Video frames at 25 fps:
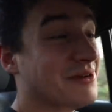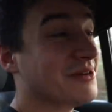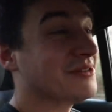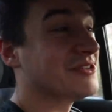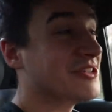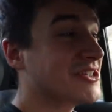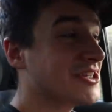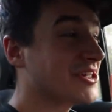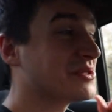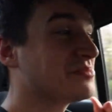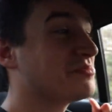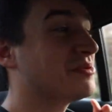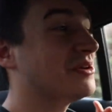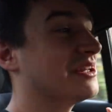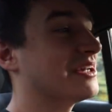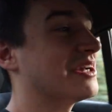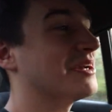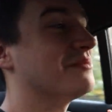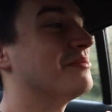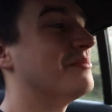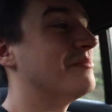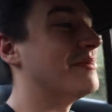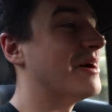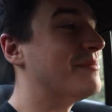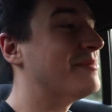we're just pulling
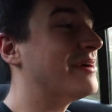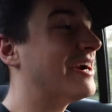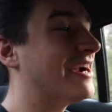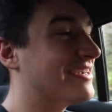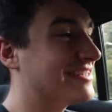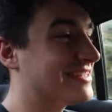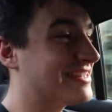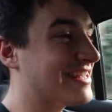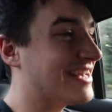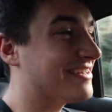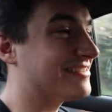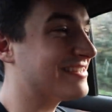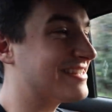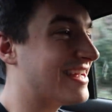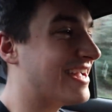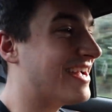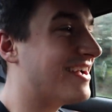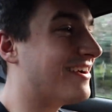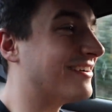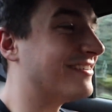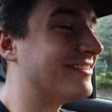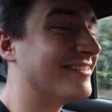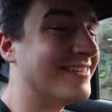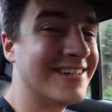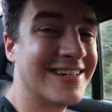up at my parents' house
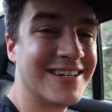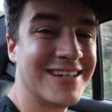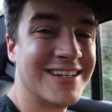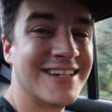now.